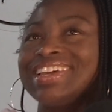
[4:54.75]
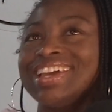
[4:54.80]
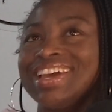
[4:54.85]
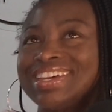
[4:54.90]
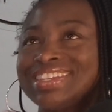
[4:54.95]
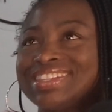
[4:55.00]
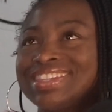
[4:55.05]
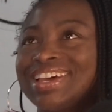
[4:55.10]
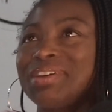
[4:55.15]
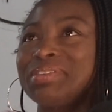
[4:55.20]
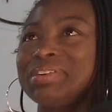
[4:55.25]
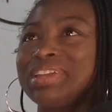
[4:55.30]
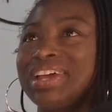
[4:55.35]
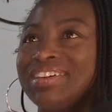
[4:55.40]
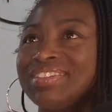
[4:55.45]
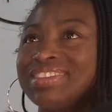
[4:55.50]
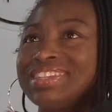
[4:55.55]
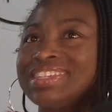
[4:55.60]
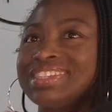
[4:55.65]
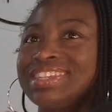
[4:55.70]
yes, I would
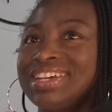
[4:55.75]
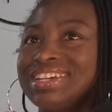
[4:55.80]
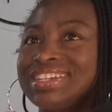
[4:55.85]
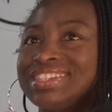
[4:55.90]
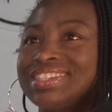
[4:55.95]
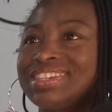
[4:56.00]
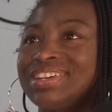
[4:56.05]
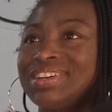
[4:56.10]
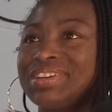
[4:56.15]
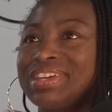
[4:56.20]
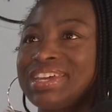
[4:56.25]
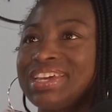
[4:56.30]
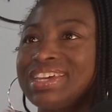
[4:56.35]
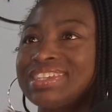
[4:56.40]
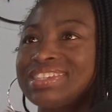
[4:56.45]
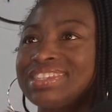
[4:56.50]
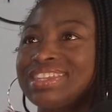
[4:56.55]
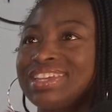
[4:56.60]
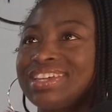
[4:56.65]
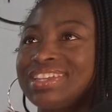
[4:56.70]
have to say so.
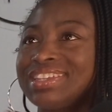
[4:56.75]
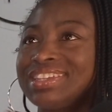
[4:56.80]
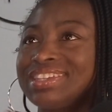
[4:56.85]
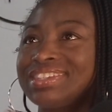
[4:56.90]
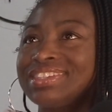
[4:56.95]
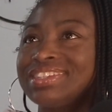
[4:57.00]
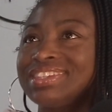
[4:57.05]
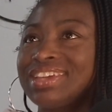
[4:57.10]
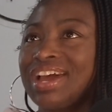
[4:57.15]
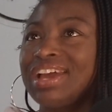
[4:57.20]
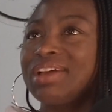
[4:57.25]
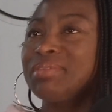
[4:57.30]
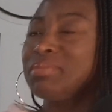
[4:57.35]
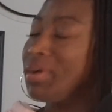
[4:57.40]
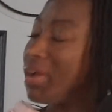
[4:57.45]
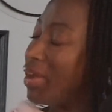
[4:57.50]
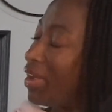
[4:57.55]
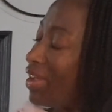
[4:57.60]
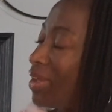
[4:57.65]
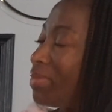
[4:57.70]
Yes, I
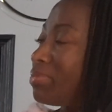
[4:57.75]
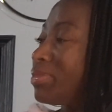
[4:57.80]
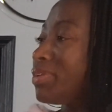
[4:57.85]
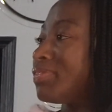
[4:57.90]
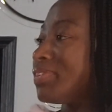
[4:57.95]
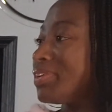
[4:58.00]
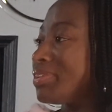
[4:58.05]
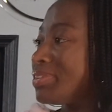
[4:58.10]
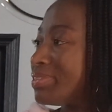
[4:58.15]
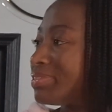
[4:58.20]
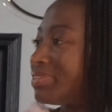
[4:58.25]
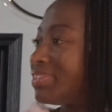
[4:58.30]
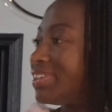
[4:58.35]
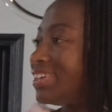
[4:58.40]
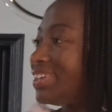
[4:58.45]
am the first one.